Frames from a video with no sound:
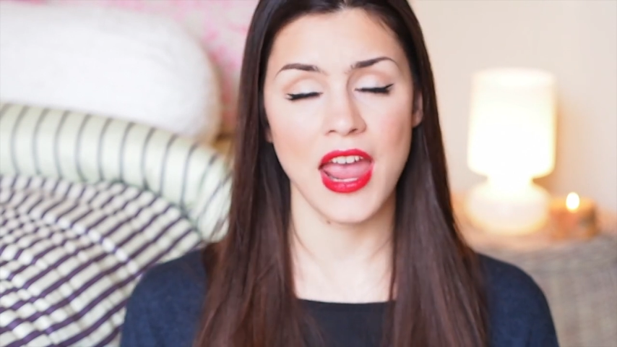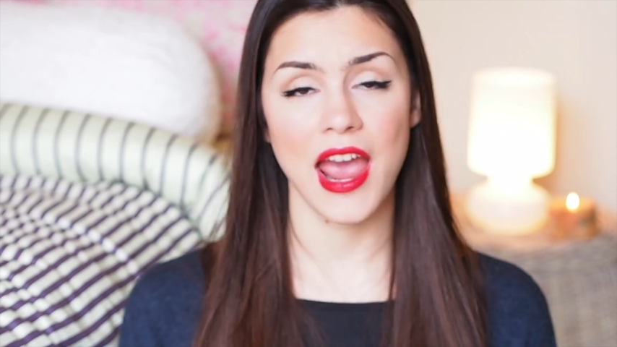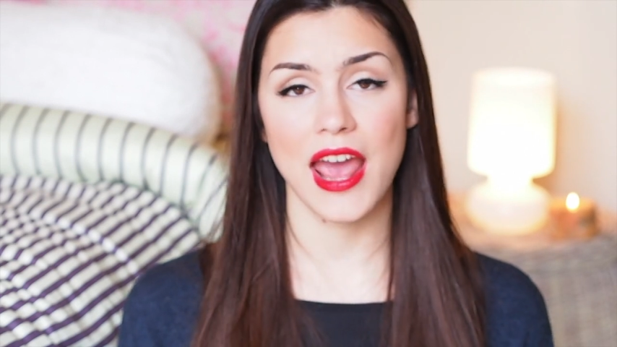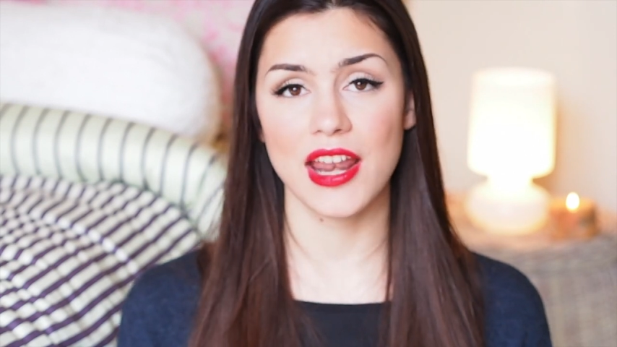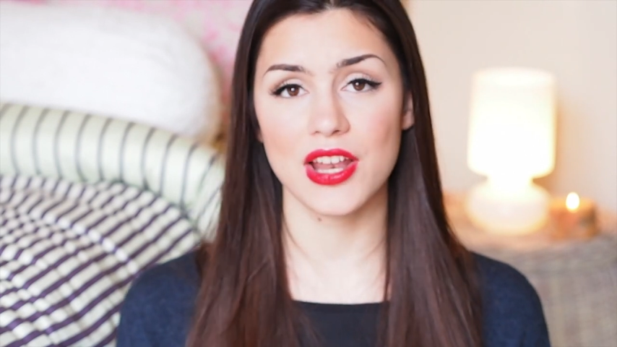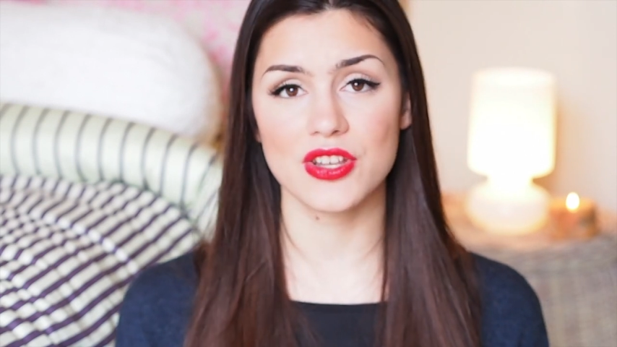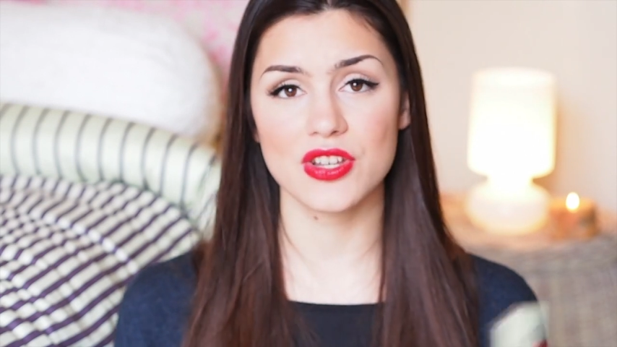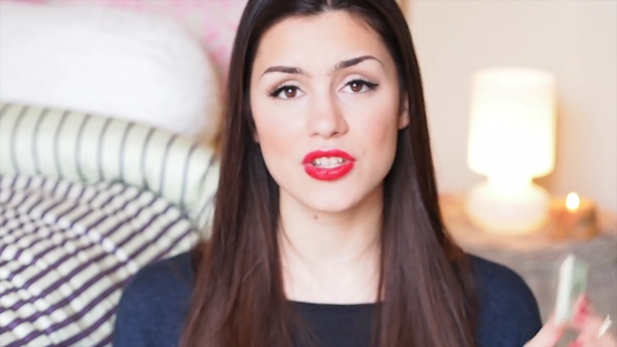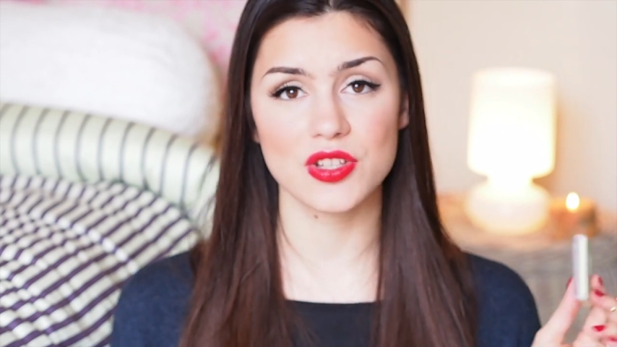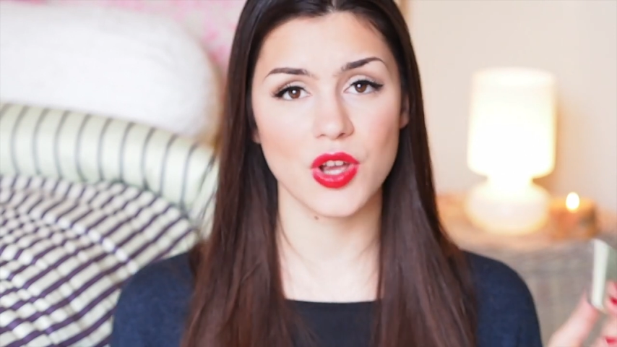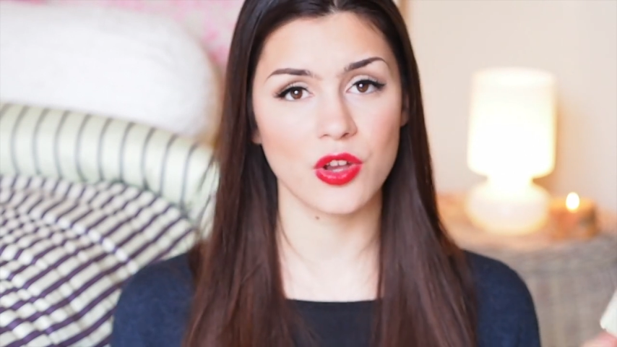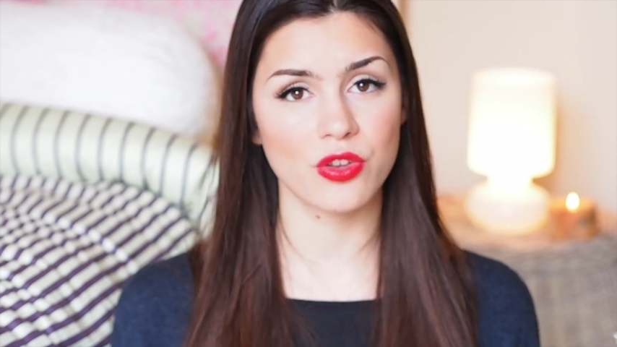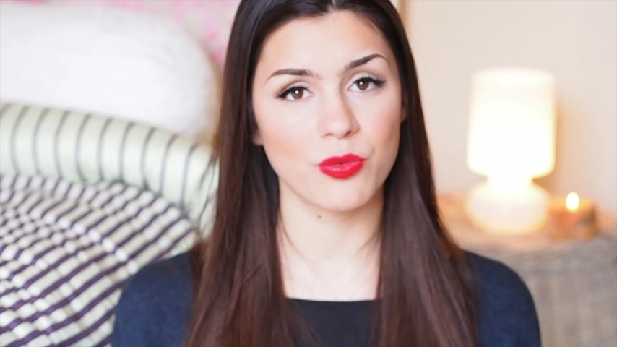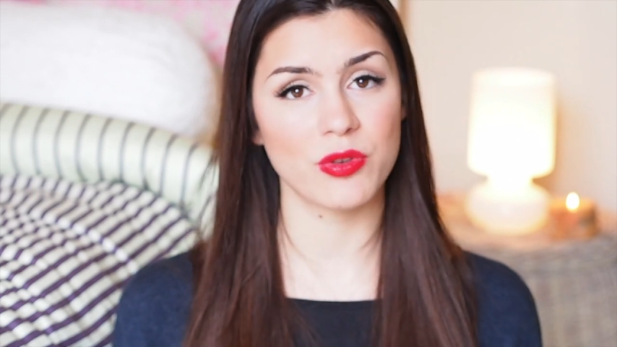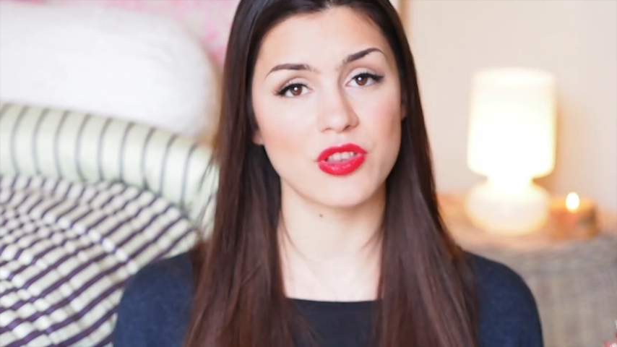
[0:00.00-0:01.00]
and it just
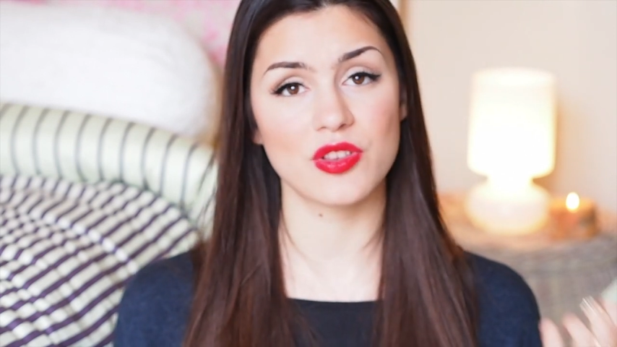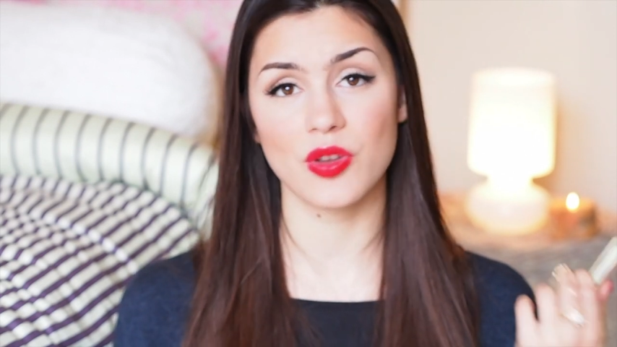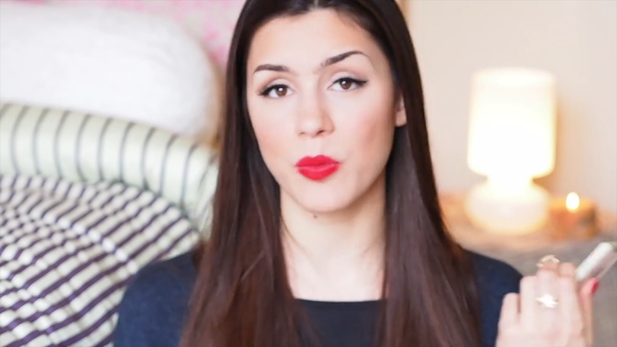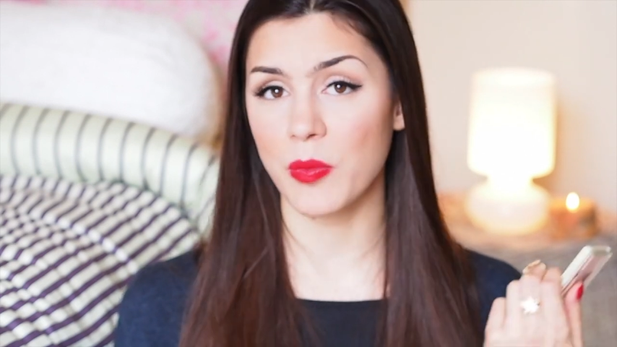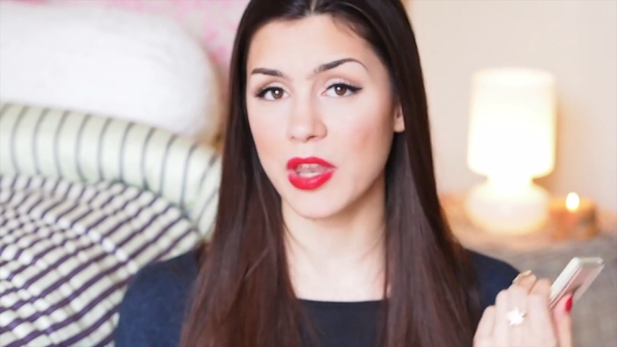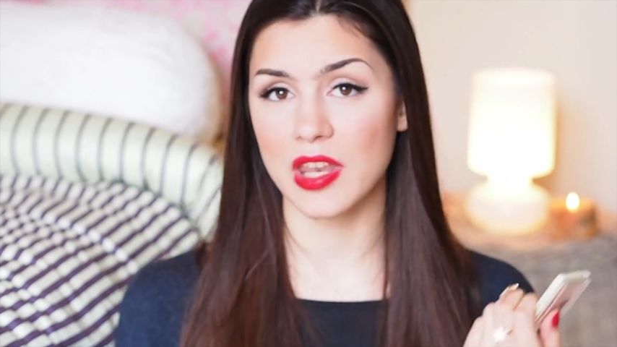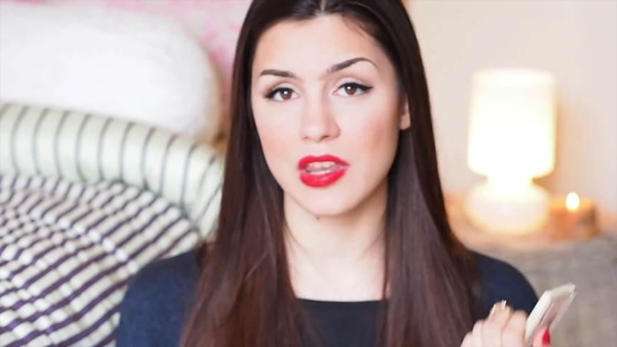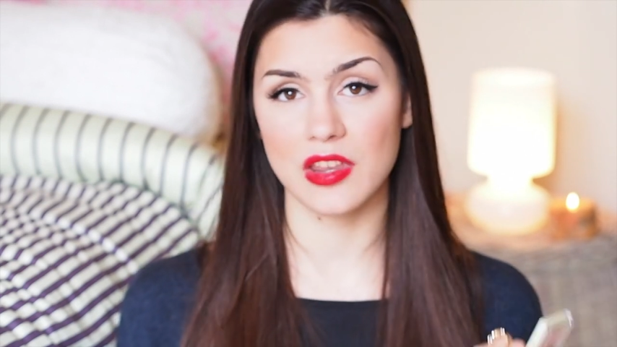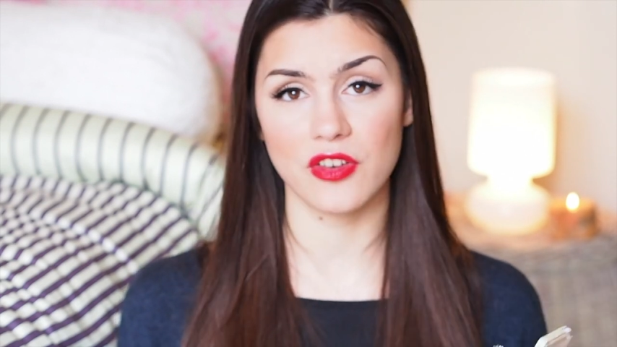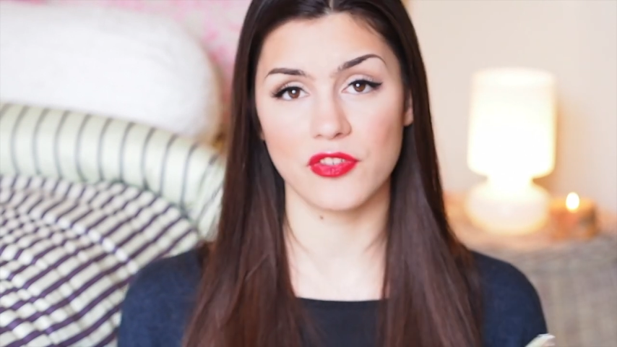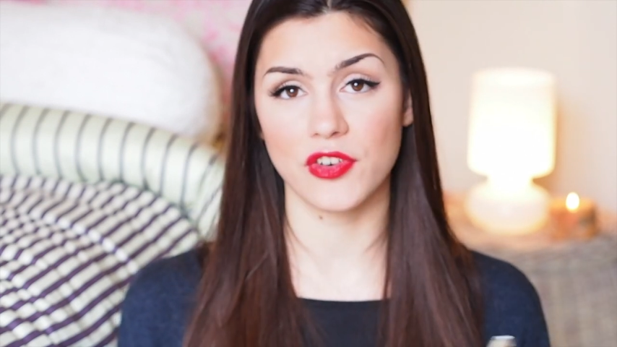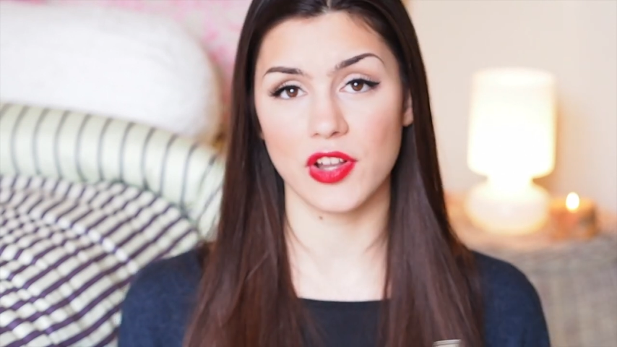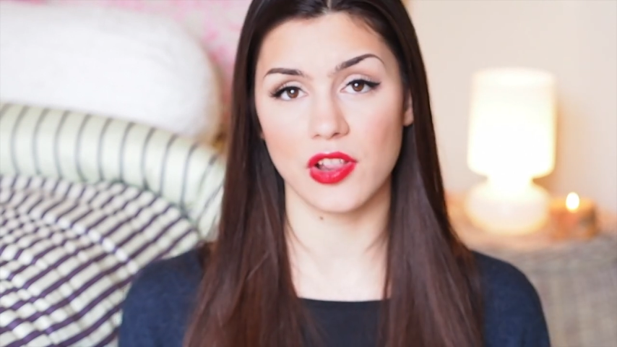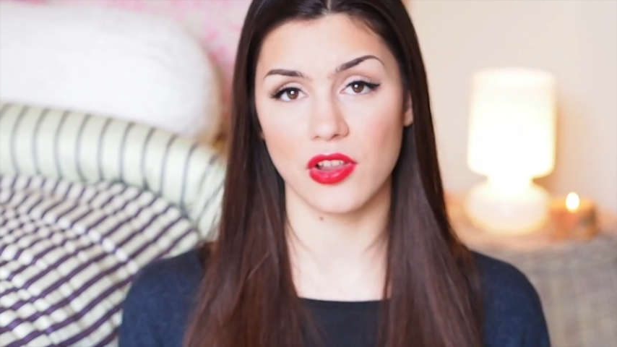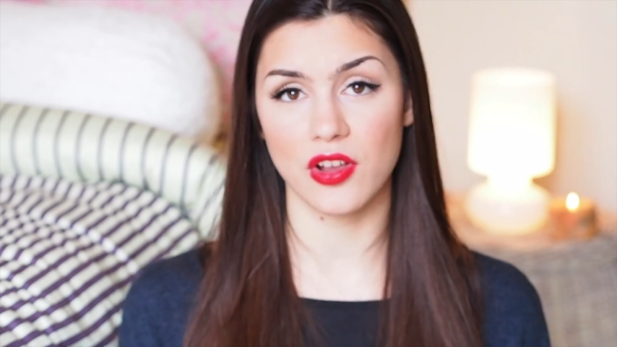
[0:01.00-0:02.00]
goes with so many
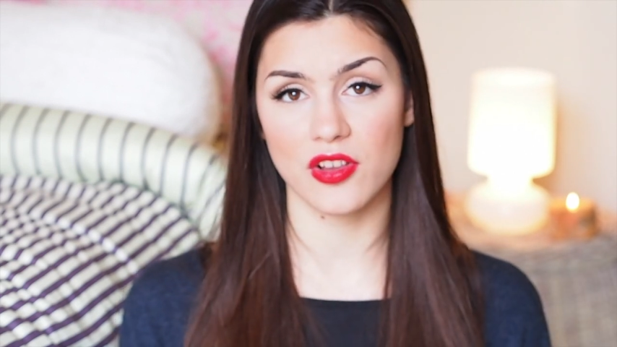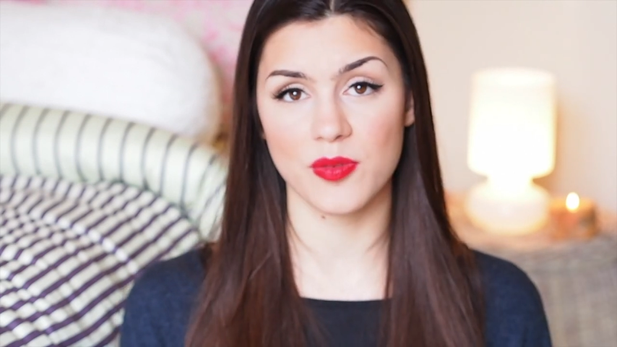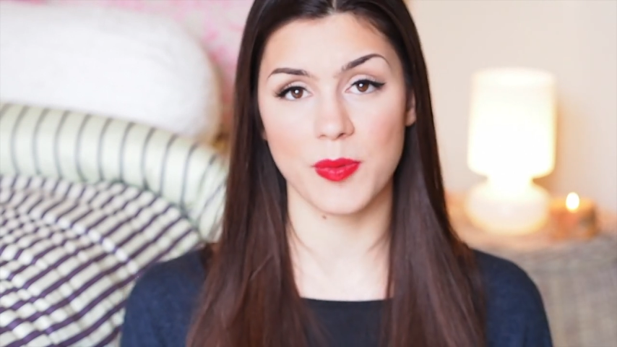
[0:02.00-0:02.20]
different looks